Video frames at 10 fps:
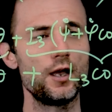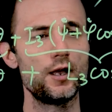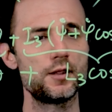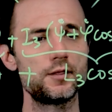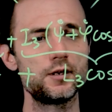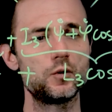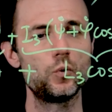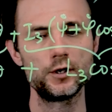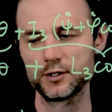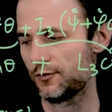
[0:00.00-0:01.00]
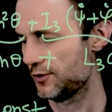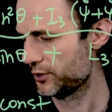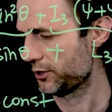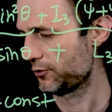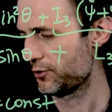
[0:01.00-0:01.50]
and think, what is the
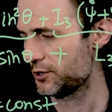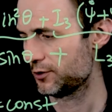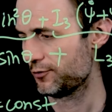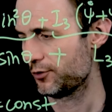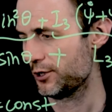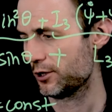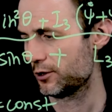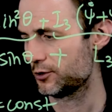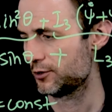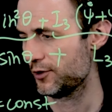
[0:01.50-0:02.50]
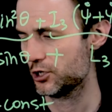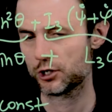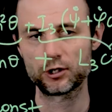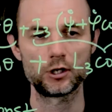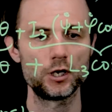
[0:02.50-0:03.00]
physical reason for their conservation?